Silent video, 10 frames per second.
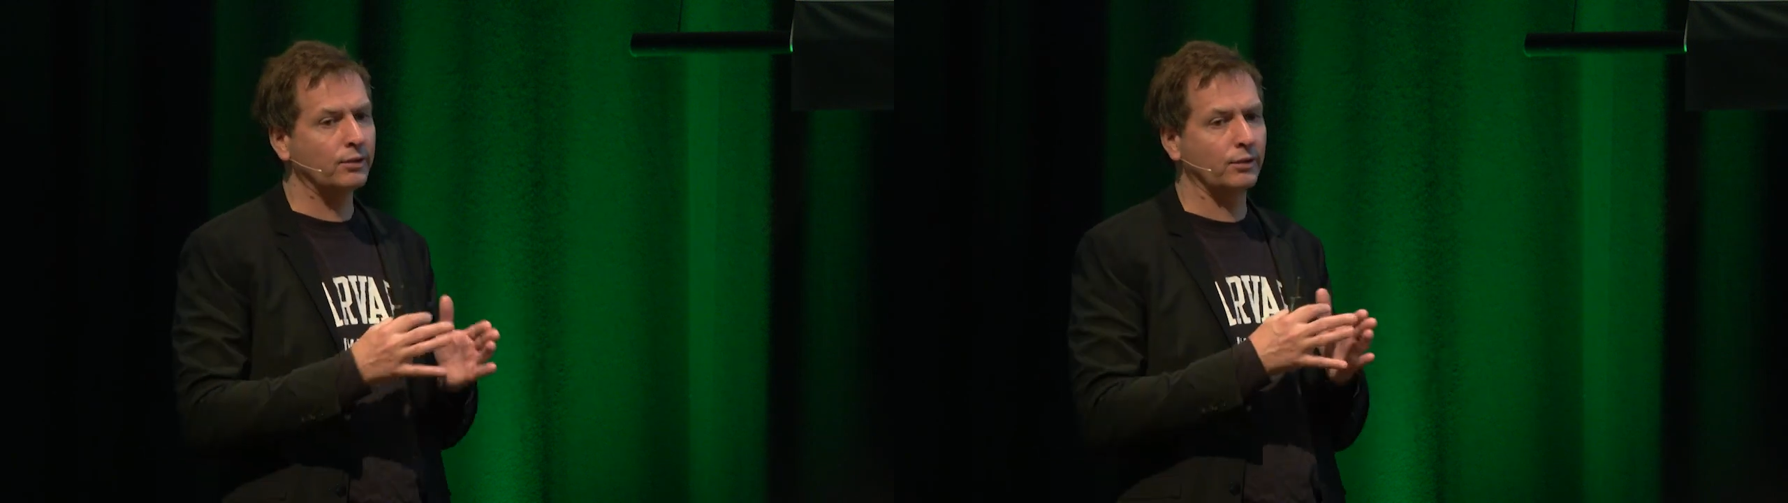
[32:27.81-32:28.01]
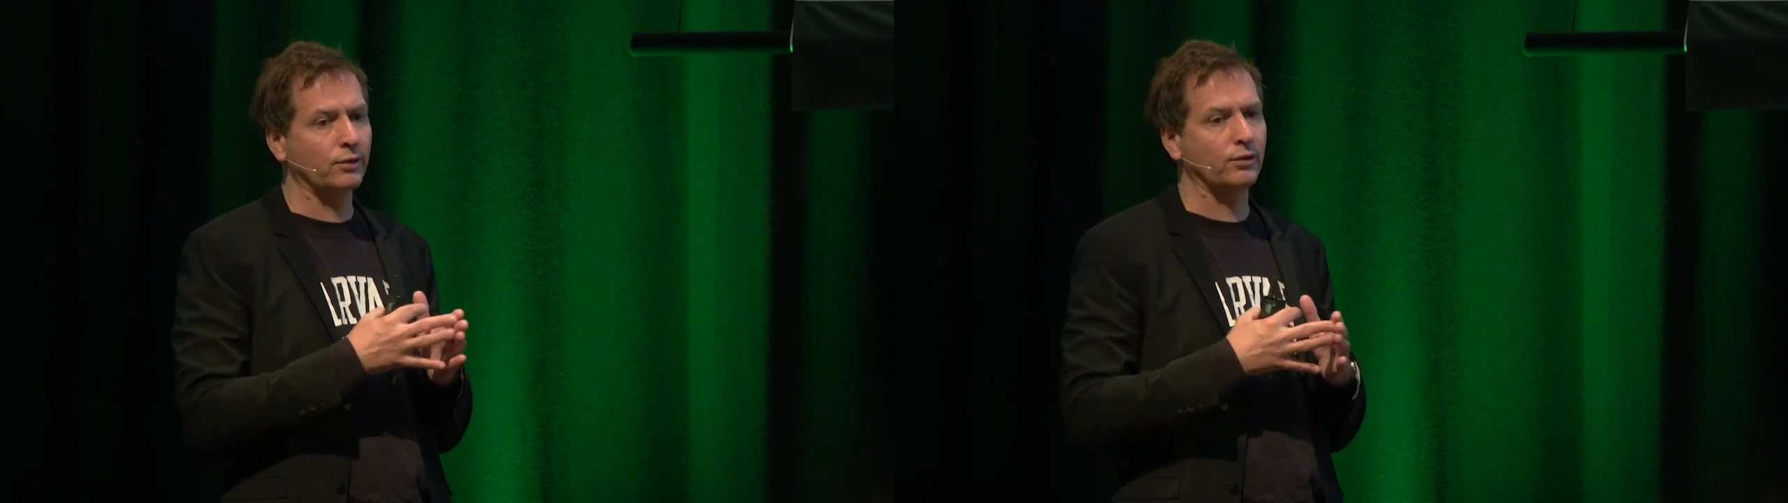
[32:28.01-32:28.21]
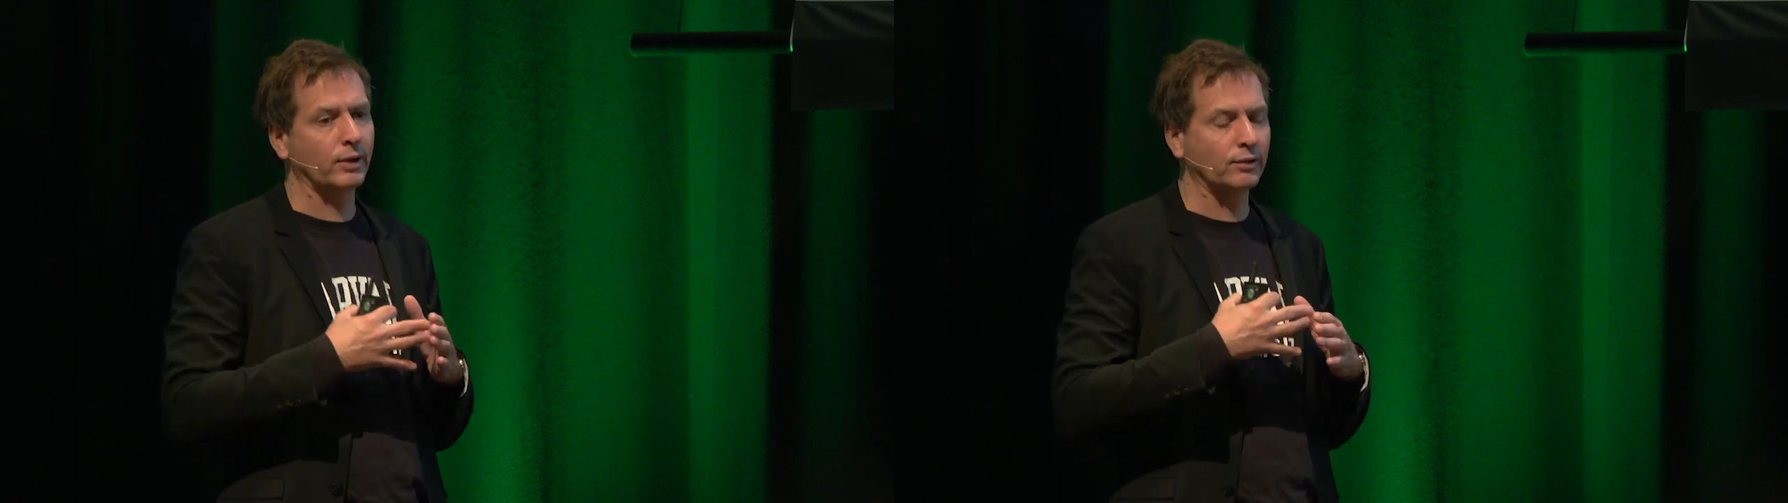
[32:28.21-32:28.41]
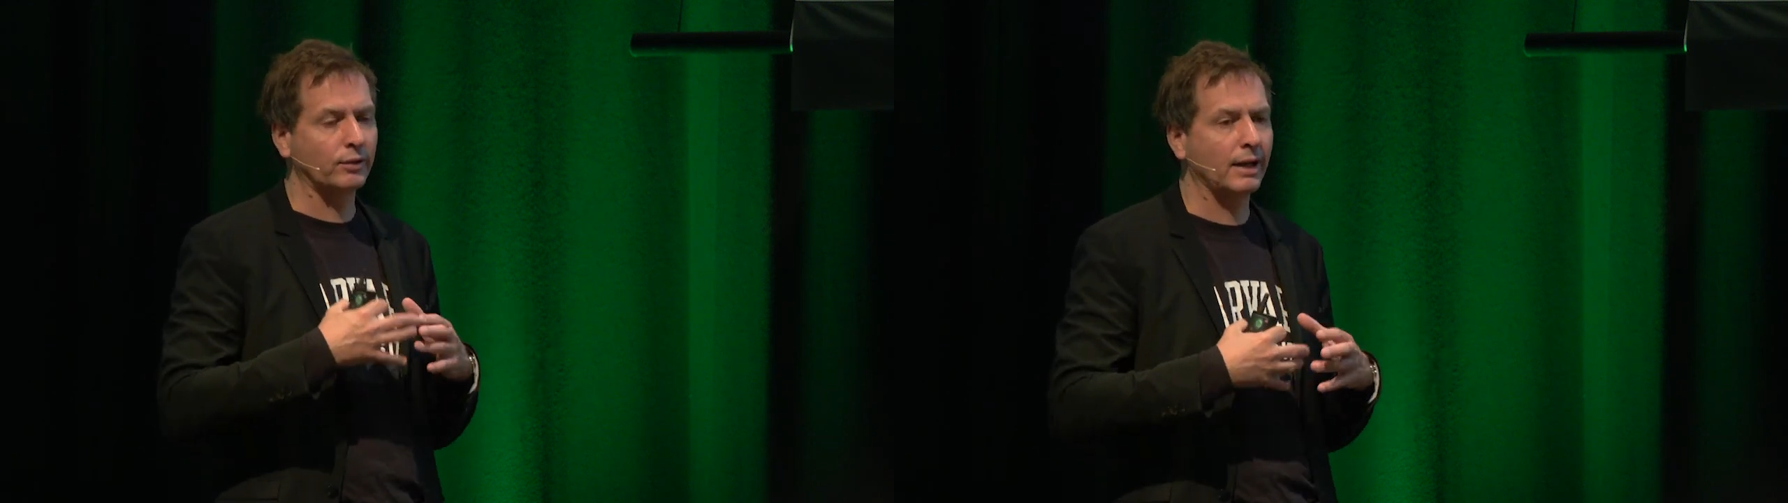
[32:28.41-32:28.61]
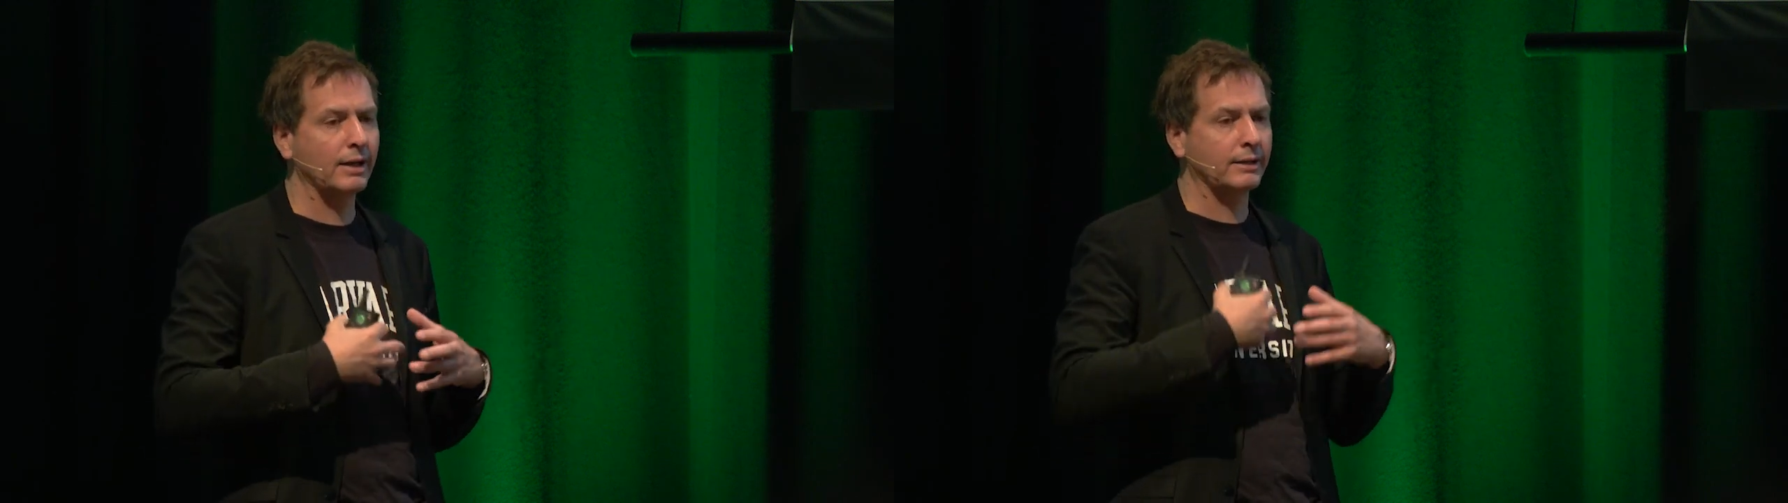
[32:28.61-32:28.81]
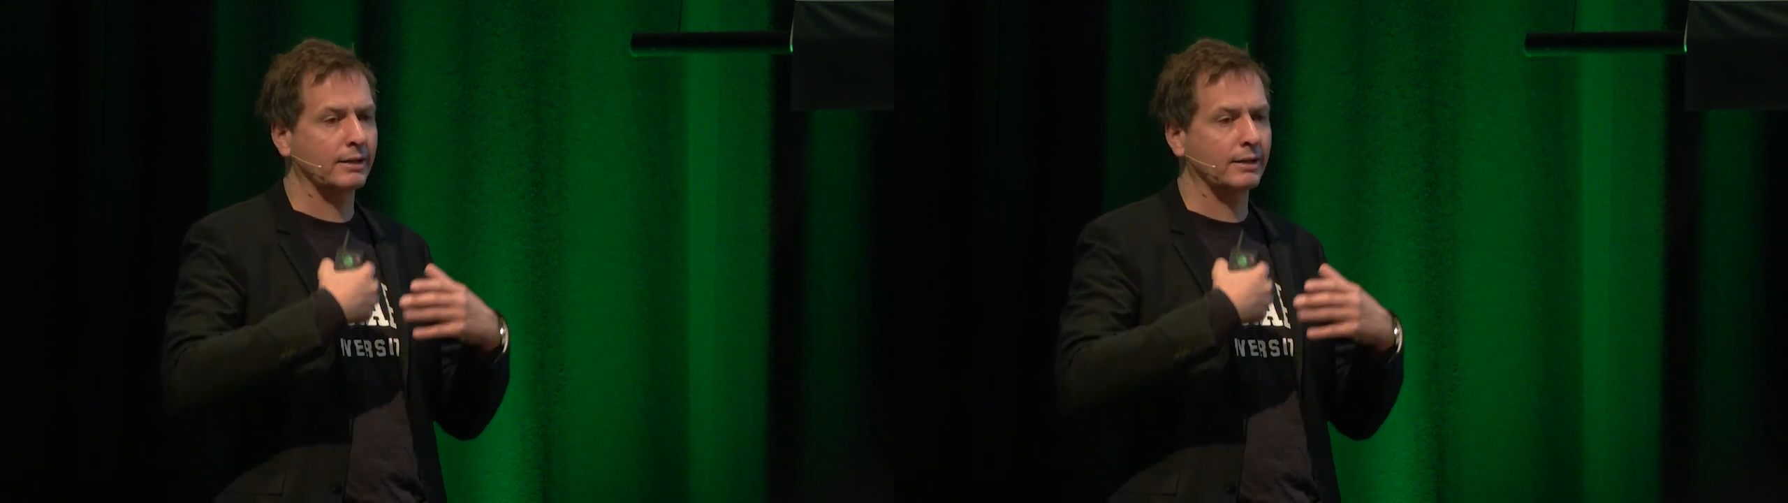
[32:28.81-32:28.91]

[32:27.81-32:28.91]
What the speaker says: During the night